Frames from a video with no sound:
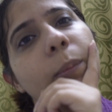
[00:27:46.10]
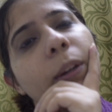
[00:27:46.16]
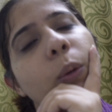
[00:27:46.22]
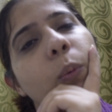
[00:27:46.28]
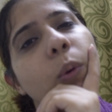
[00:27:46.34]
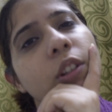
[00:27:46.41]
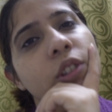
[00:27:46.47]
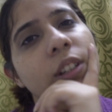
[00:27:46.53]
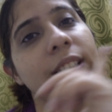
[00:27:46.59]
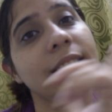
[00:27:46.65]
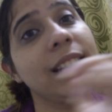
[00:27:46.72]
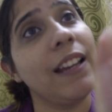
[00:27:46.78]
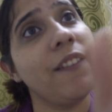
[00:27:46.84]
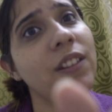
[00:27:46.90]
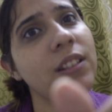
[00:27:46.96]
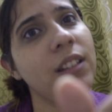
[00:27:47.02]
be watching
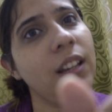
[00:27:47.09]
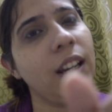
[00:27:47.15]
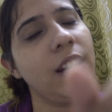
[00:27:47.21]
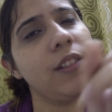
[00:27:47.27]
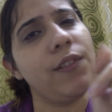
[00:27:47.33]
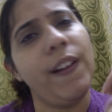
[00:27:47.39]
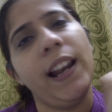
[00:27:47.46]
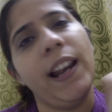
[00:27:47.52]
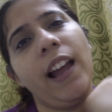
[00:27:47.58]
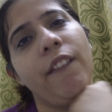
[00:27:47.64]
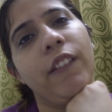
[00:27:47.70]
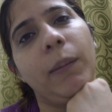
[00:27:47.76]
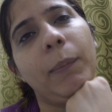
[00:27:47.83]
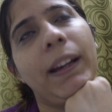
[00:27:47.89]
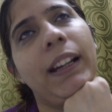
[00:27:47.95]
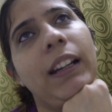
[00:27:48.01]
7 Seconds while
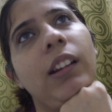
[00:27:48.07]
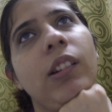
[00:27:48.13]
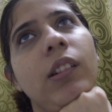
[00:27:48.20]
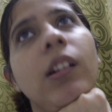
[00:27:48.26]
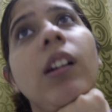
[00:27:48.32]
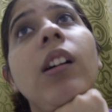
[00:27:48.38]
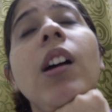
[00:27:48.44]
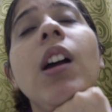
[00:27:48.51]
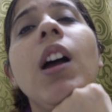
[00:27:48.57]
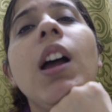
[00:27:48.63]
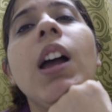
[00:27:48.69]
having my dinner,